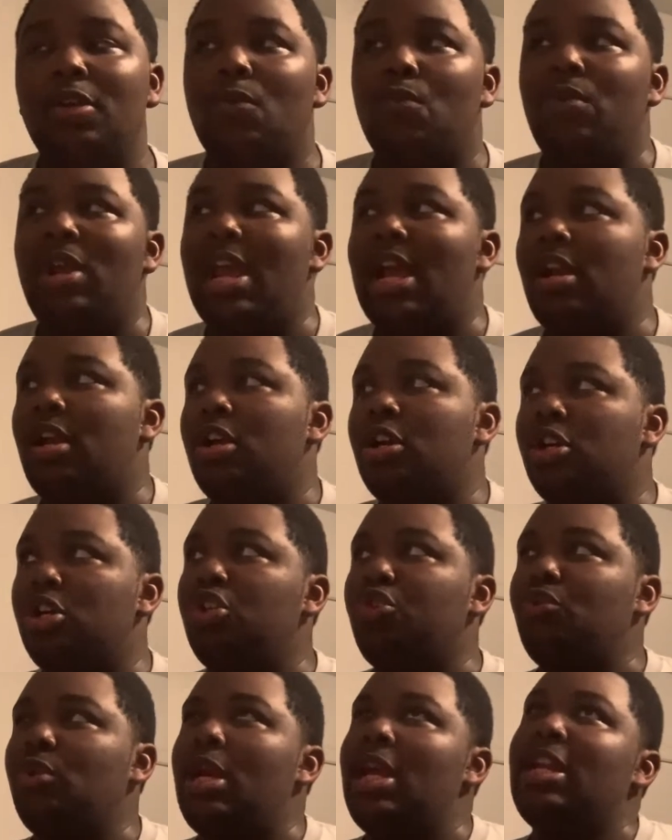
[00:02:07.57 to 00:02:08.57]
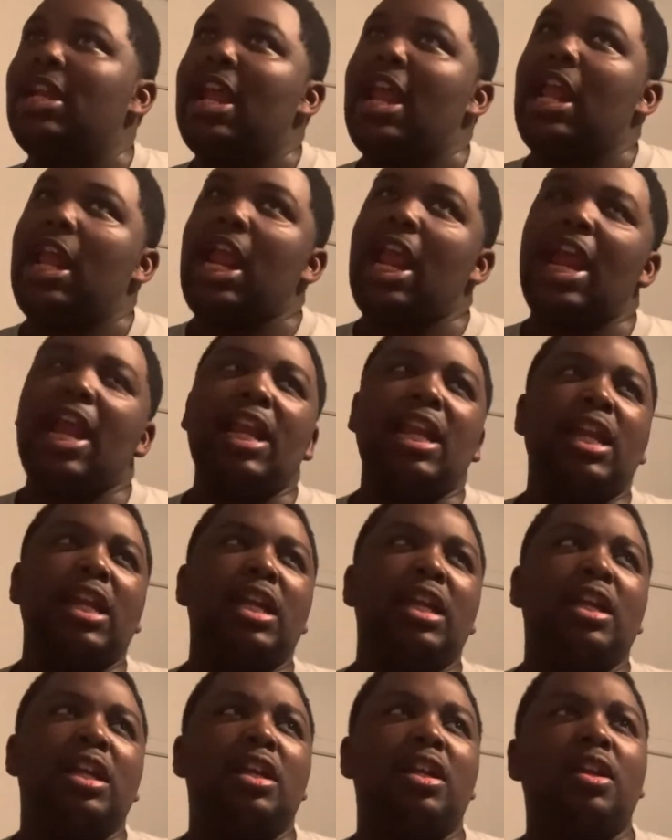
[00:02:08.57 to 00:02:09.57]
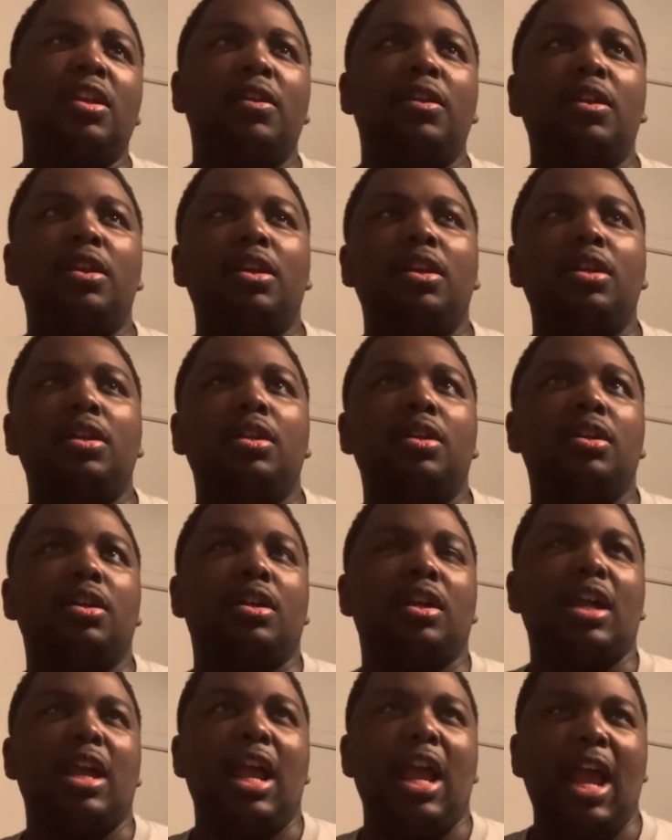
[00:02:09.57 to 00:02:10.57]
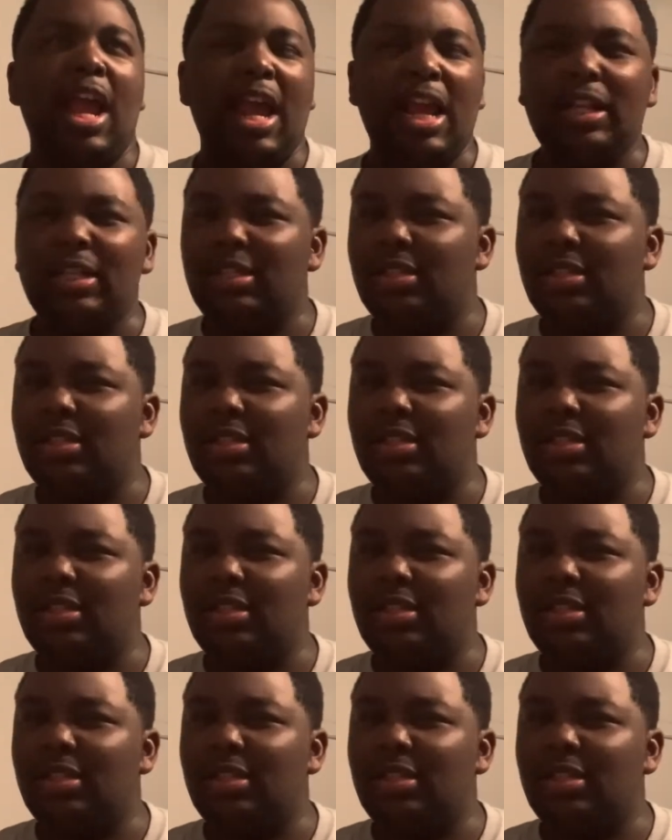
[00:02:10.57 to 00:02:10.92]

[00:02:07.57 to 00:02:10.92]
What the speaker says: We had 188